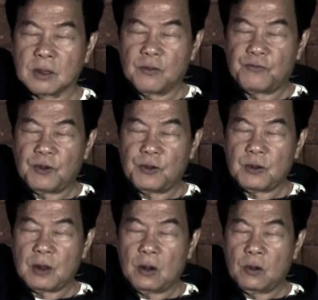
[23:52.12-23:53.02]
feel
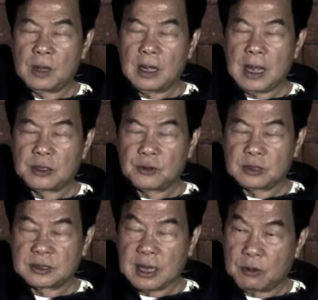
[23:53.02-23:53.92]
you are looking at
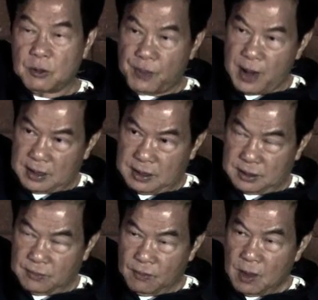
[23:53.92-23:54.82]
yourself to
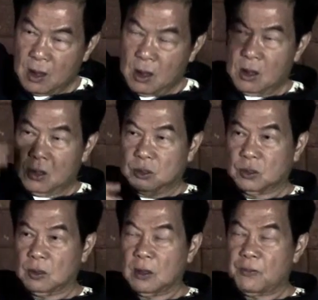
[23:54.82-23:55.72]
practice.
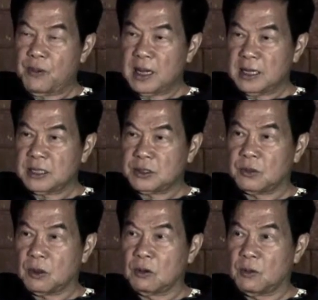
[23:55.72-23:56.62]
So the practice you're
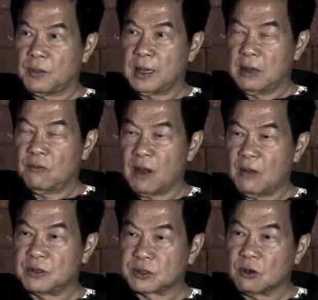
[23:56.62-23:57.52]
going to be
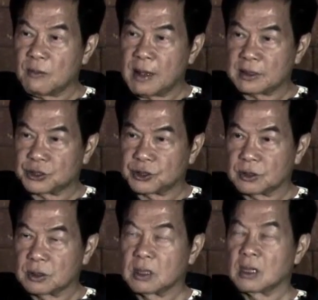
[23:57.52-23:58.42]
involved with so much
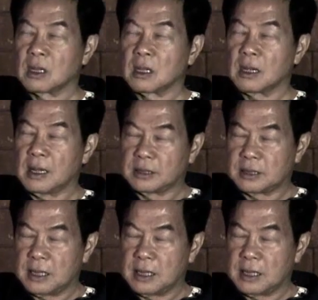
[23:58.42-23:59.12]
is